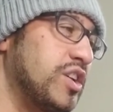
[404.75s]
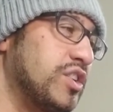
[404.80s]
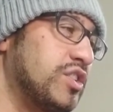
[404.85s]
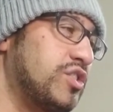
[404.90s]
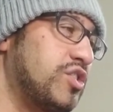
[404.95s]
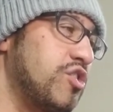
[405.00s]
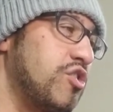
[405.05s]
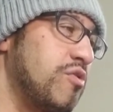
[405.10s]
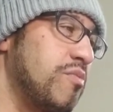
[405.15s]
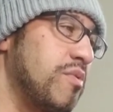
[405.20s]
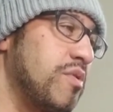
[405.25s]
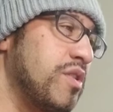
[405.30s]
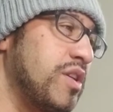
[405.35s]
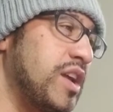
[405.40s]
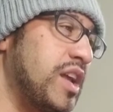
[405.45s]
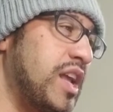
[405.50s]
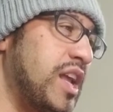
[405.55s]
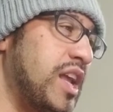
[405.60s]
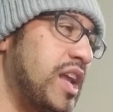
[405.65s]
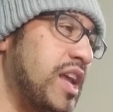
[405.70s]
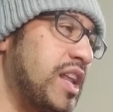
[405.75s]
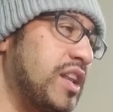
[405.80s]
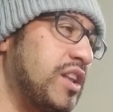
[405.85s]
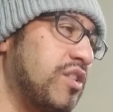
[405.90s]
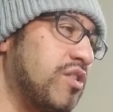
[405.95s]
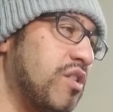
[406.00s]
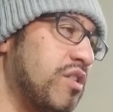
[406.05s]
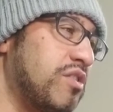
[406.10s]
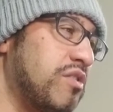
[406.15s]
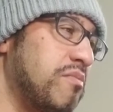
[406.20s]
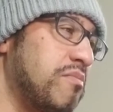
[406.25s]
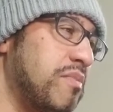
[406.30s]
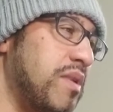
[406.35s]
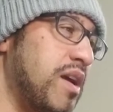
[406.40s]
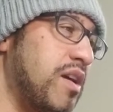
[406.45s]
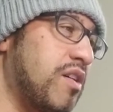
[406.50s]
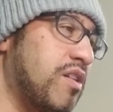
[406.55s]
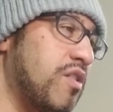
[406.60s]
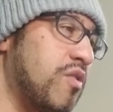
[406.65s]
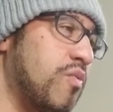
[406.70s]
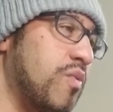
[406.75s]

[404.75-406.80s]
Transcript: tuber in North America,